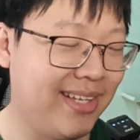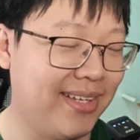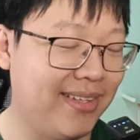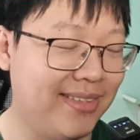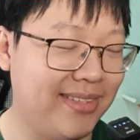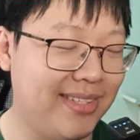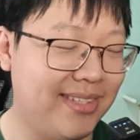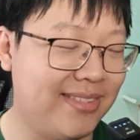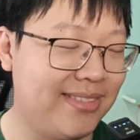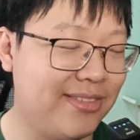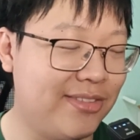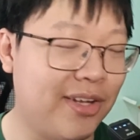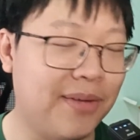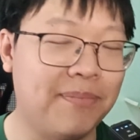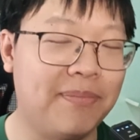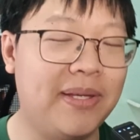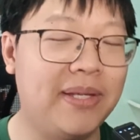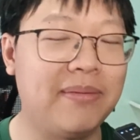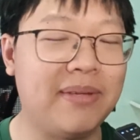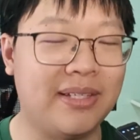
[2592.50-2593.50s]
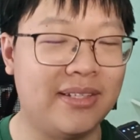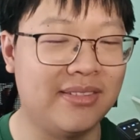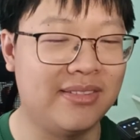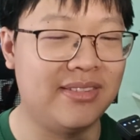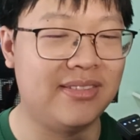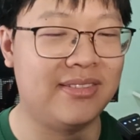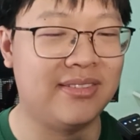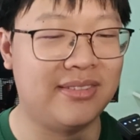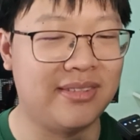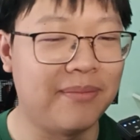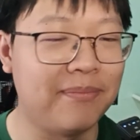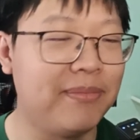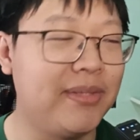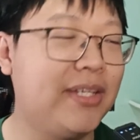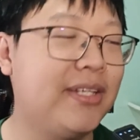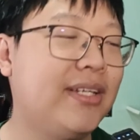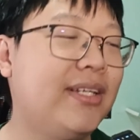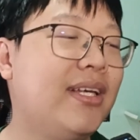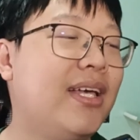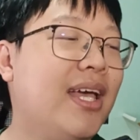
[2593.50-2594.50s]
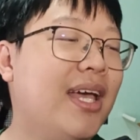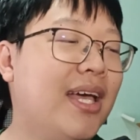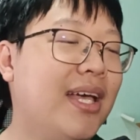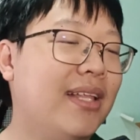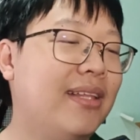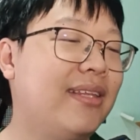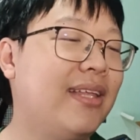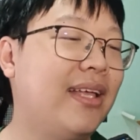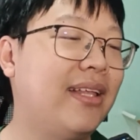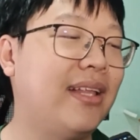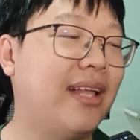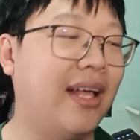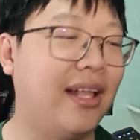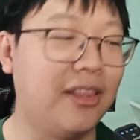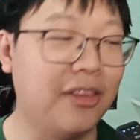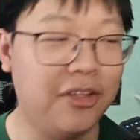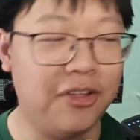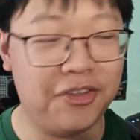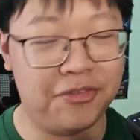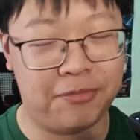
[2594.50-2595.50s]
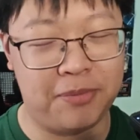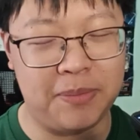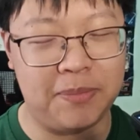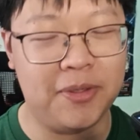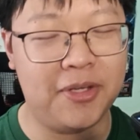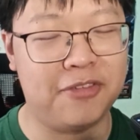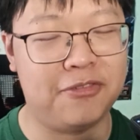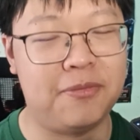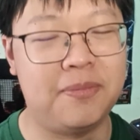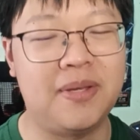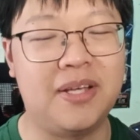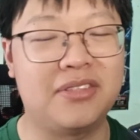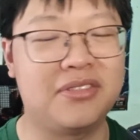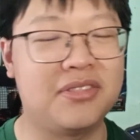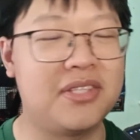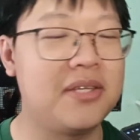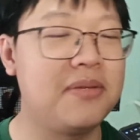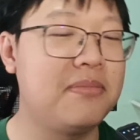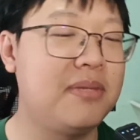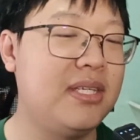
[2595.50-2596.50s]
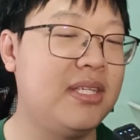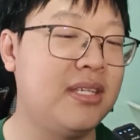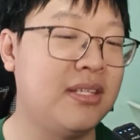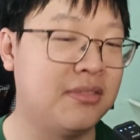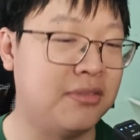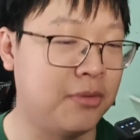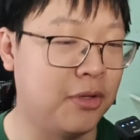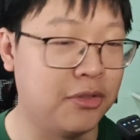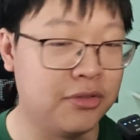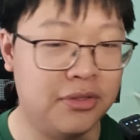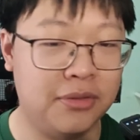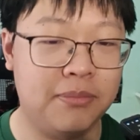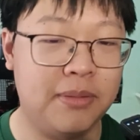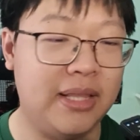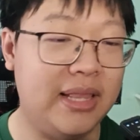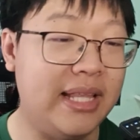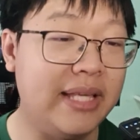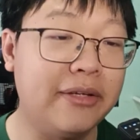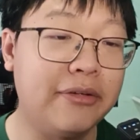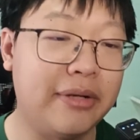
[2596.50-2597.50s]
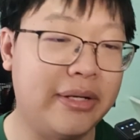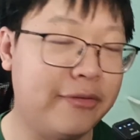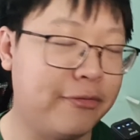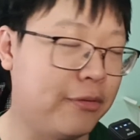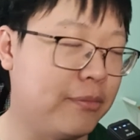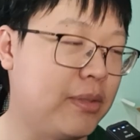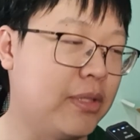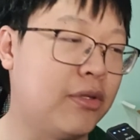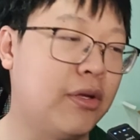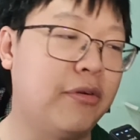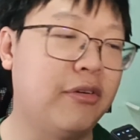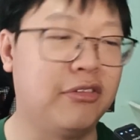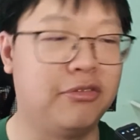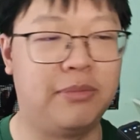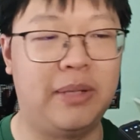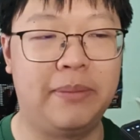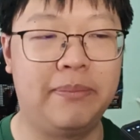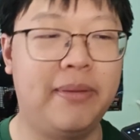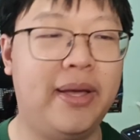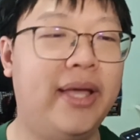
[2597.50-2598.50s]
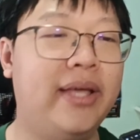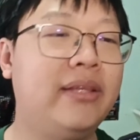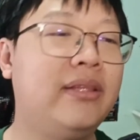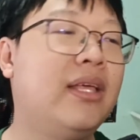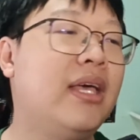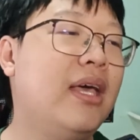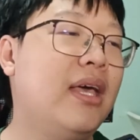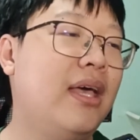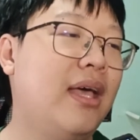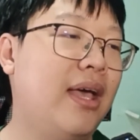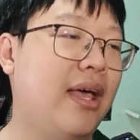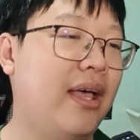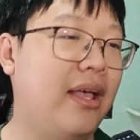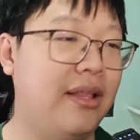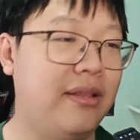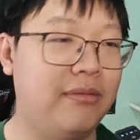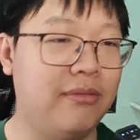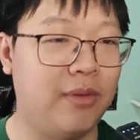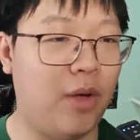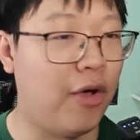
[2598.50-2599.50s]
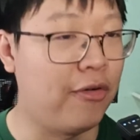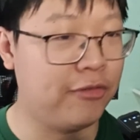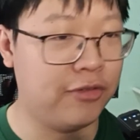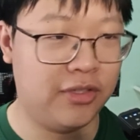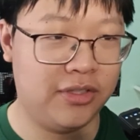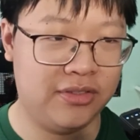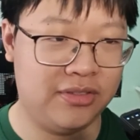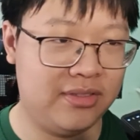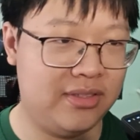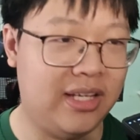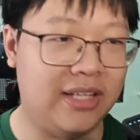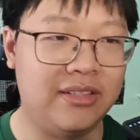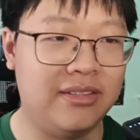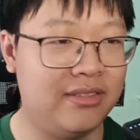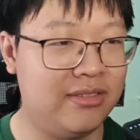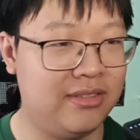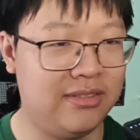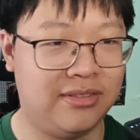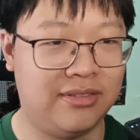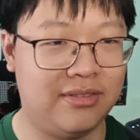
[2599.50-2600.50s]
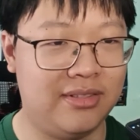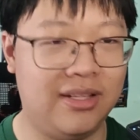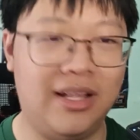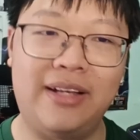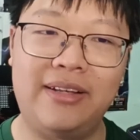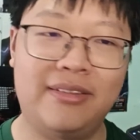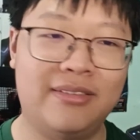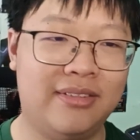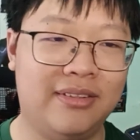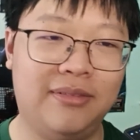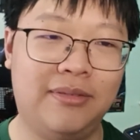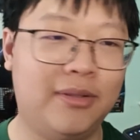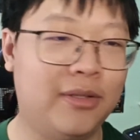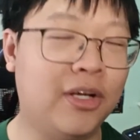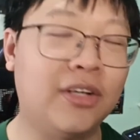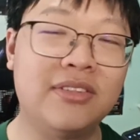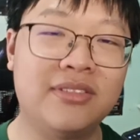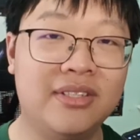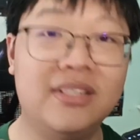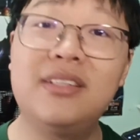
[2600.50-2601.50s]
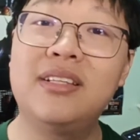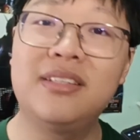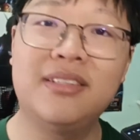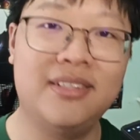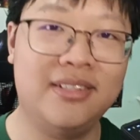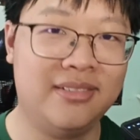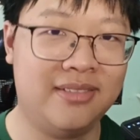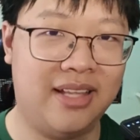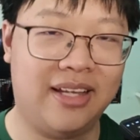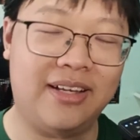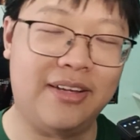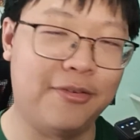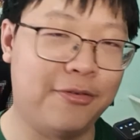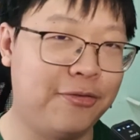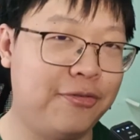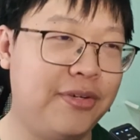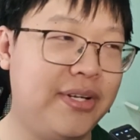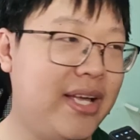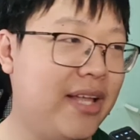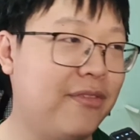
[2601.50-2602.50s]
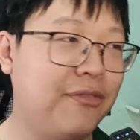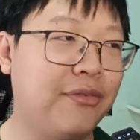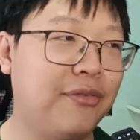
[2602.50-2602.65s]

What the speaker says: This topic, because it's something that a lot of people have been asking me. It's also been lingering from the top of my mind, and of course, like this is like, consider this like a free